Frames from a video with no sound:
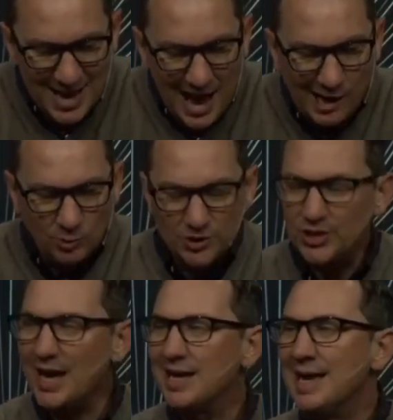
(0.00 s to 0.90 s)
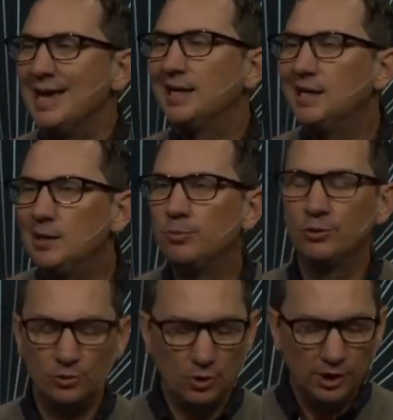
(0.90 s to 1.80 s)
I was a
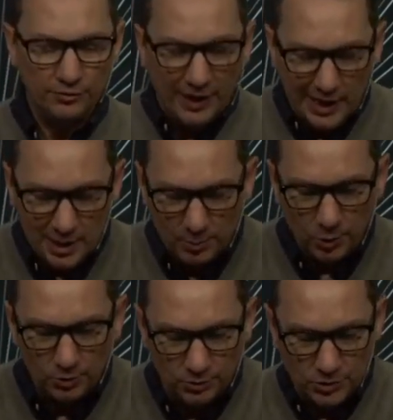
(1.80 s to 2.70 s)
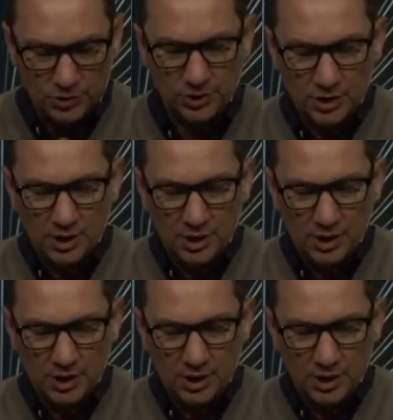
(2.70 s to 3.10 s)
Hebrew of Hebrews.